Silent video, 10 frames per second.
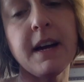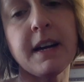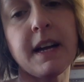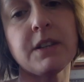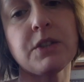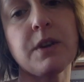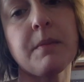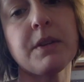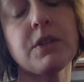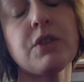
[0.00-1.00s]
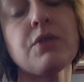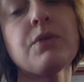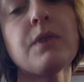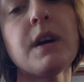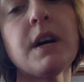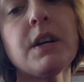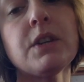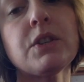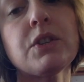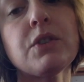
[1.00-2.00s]
again, strum on 2,
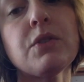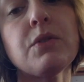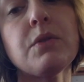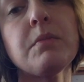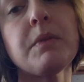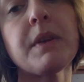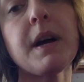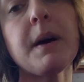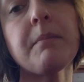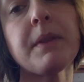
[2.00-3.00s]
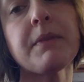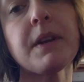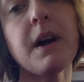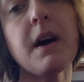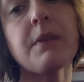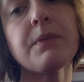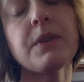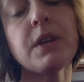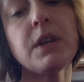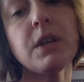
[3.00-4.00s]
move it up, lift it off,
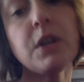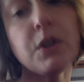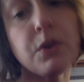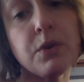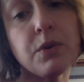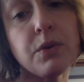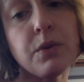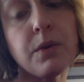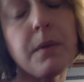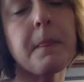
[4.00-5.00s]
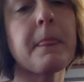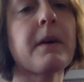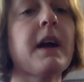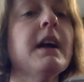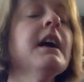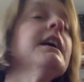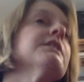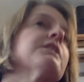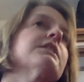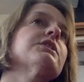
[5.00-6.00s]
U. Okay,
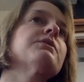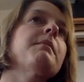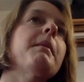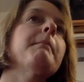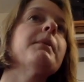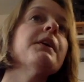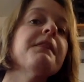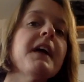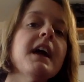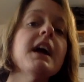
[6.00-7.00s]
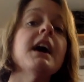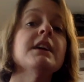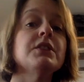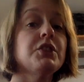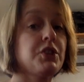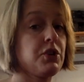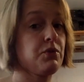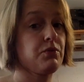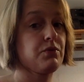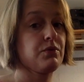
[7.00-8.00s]
so you're going to strum on birthday and 2.
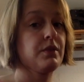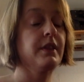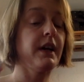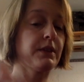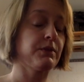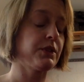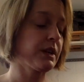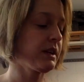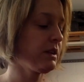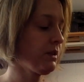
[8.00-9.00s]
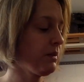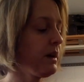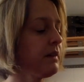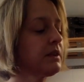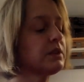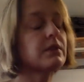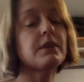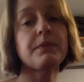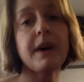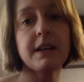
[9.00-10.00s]
That's what you're going to do. I'm going to do a little
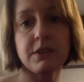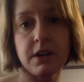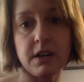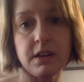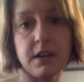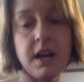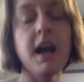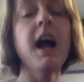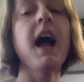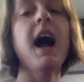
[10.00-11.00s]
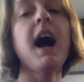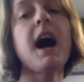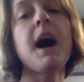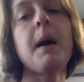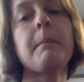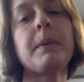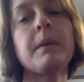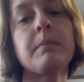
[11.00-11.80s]
faster. Happy